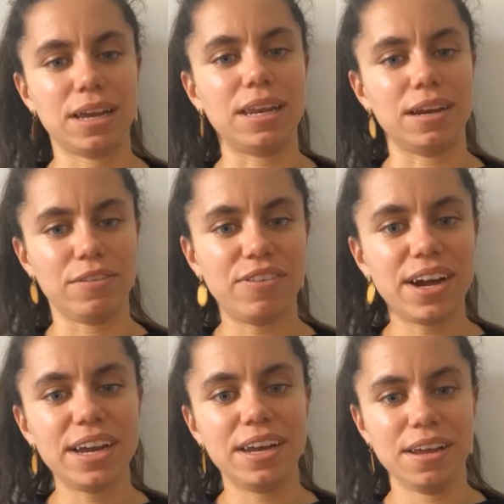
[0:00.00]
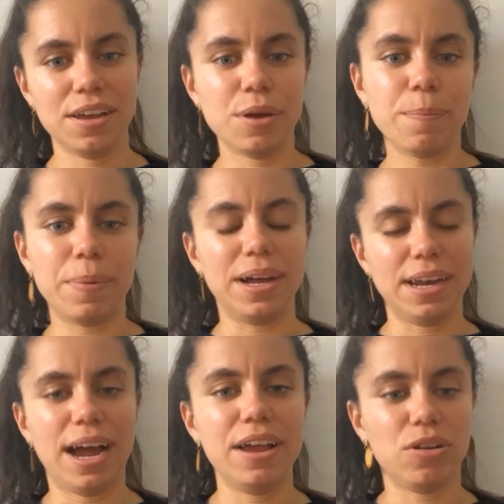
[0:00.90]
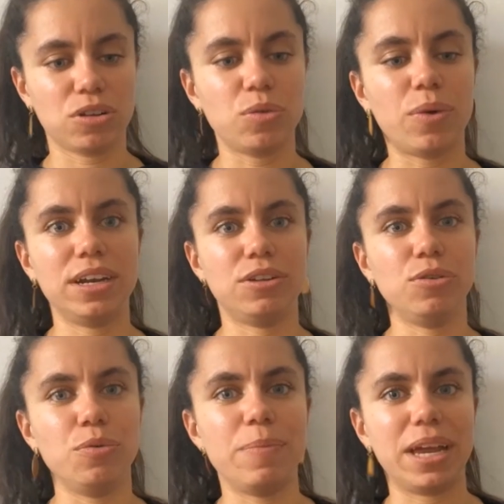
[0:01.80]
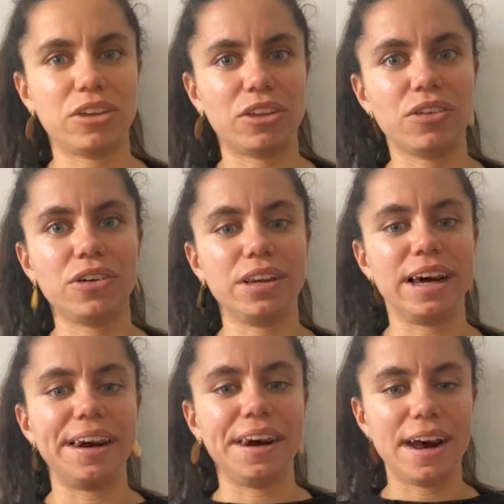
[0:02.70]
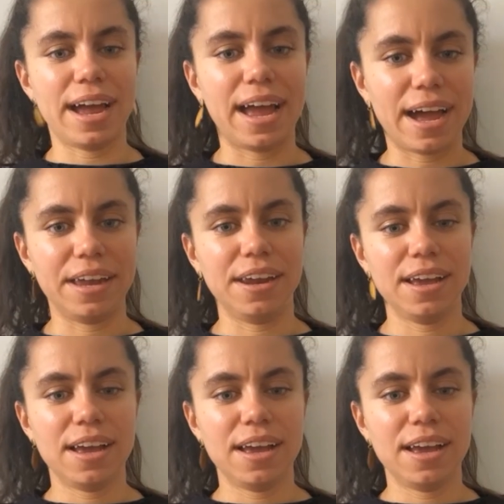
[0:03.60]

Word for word: identified but I also wanted to make sure that I had